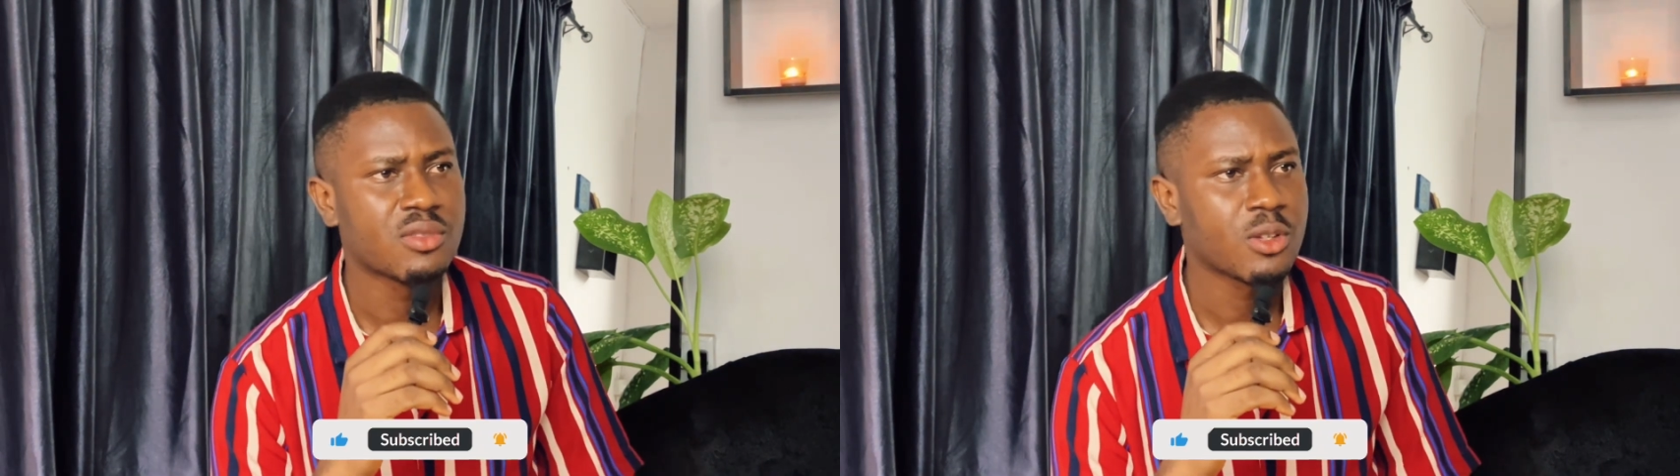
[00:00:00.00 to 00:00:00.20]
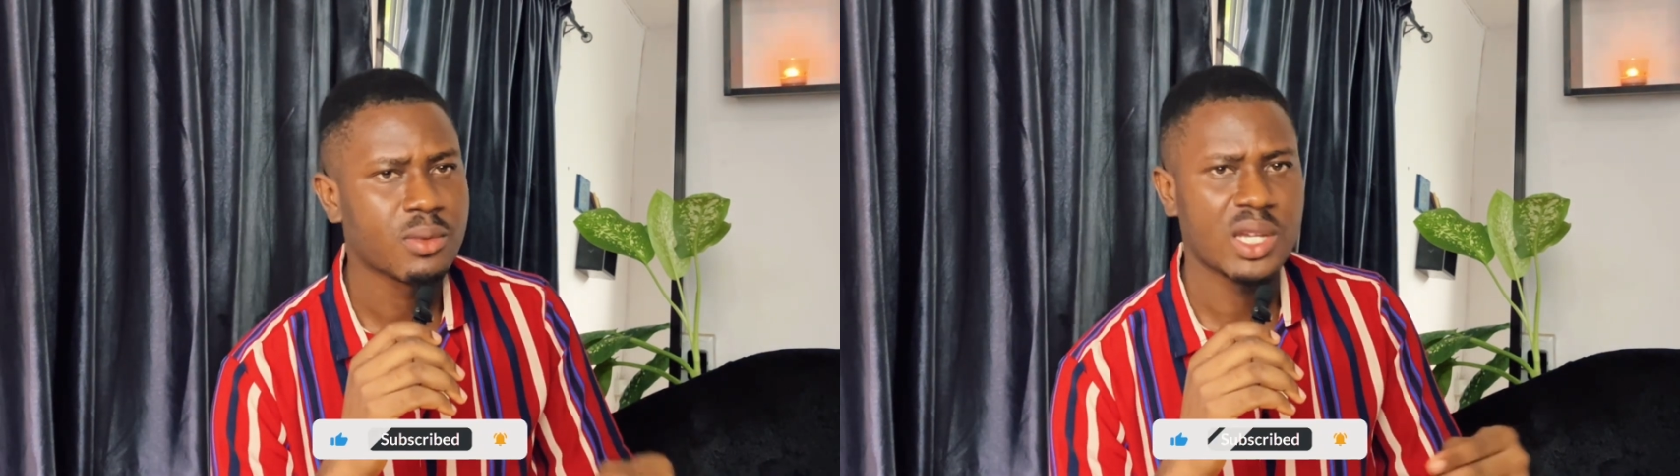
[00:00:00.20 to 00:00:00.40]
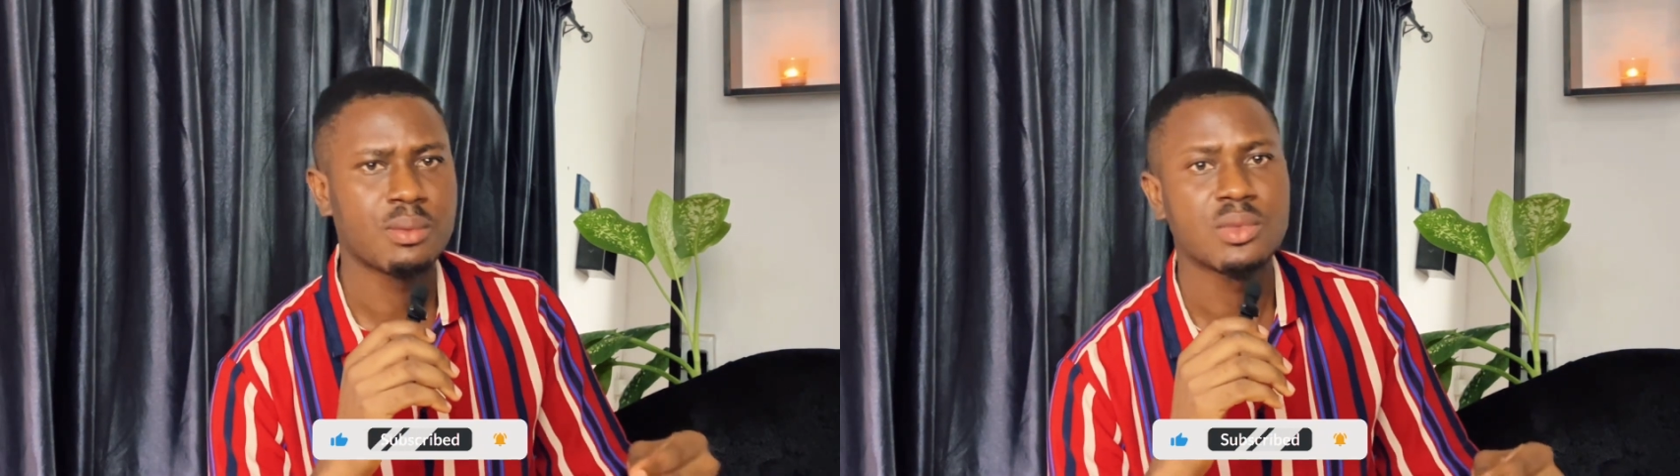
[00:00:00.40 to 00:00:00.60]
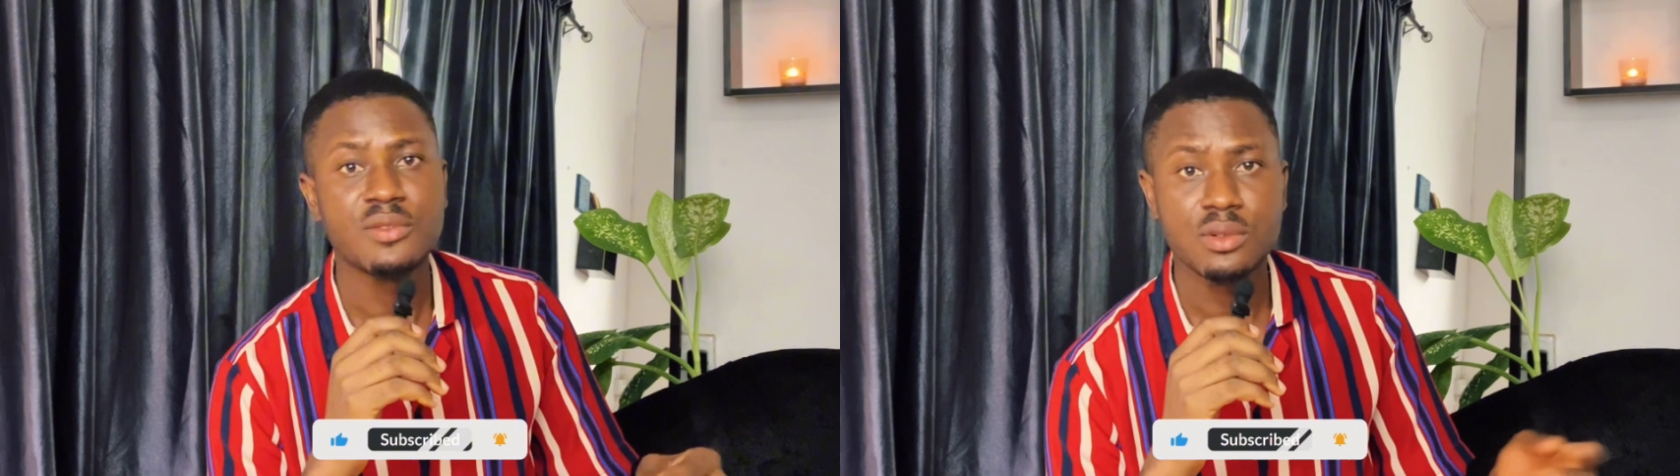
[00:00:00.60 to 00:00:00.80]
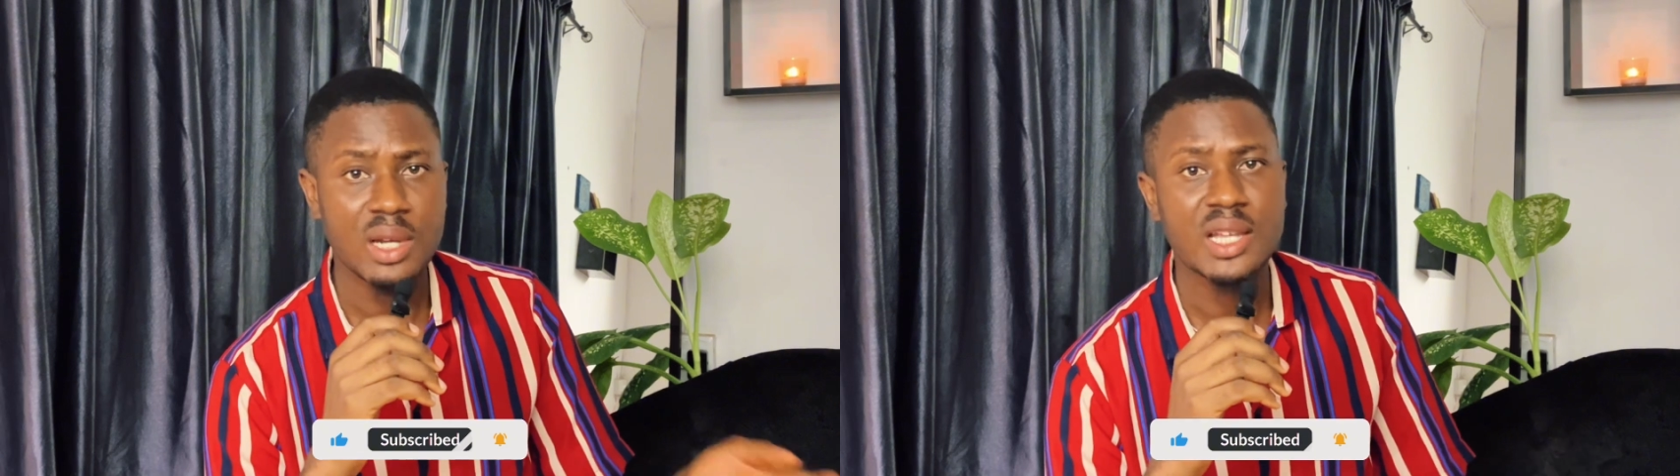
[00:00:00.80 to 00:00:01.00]
Sometimes,
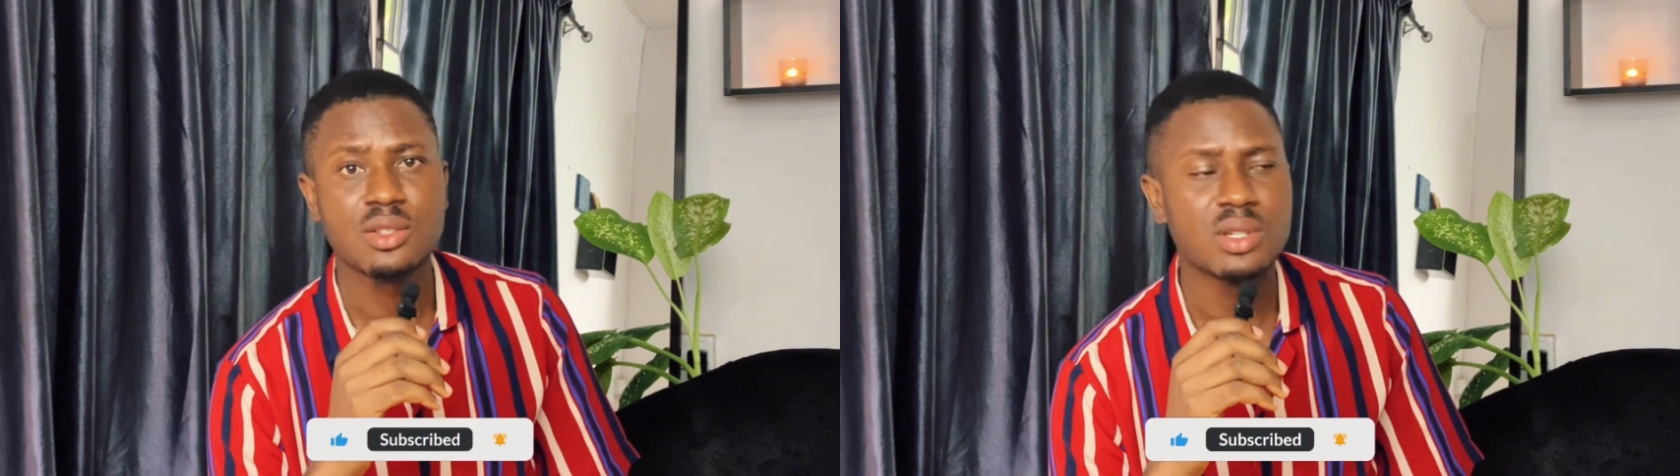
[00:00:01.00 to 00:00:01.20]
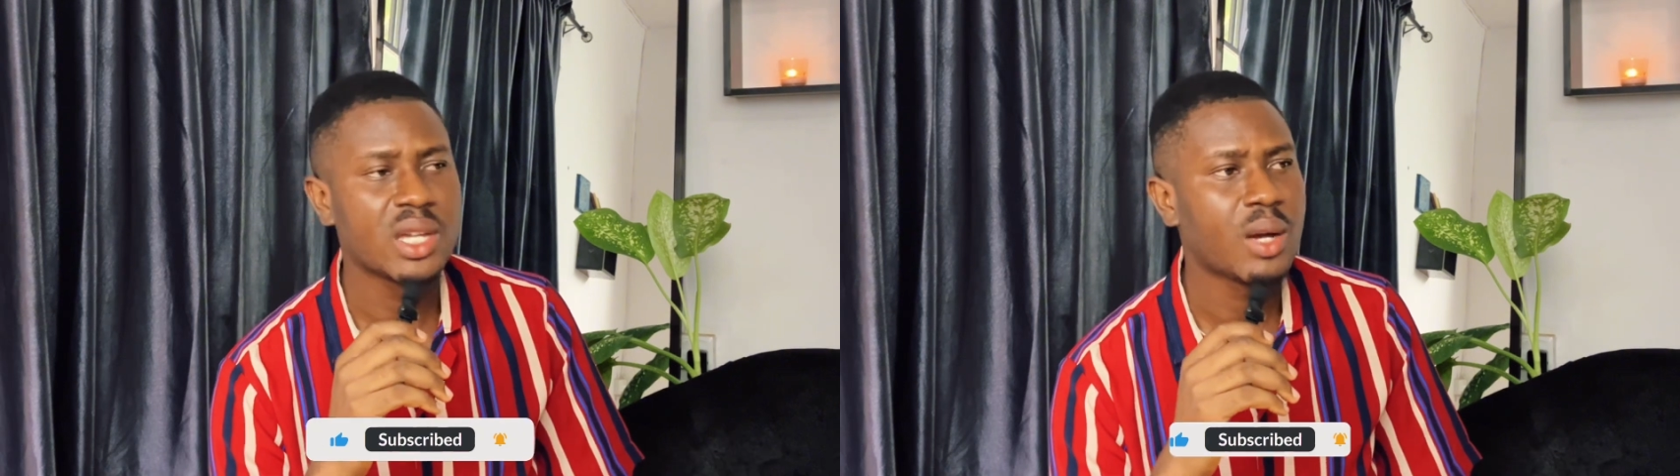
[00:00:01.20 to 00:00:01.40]
even like today,